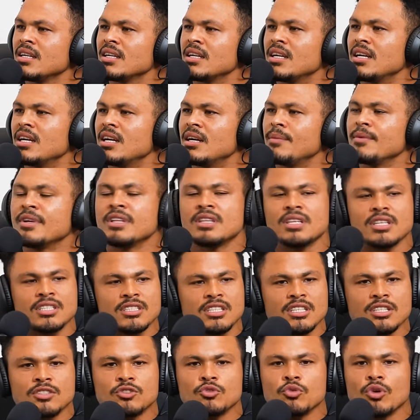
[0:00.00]
Um,
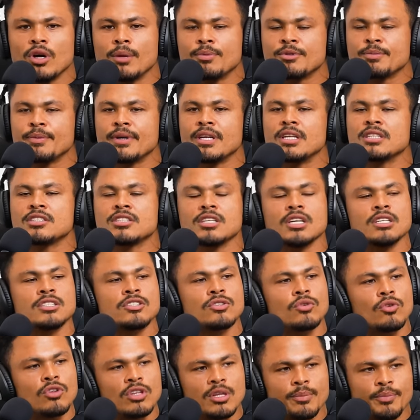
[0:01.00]
interesting swaps, but it's it's
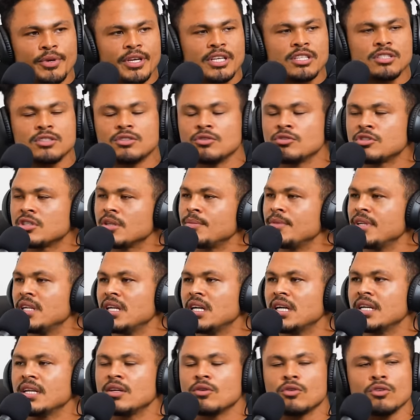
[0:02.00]
all the best to
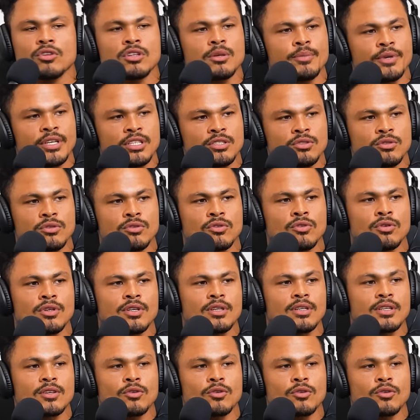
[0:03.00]
Simelane and all the best to Corn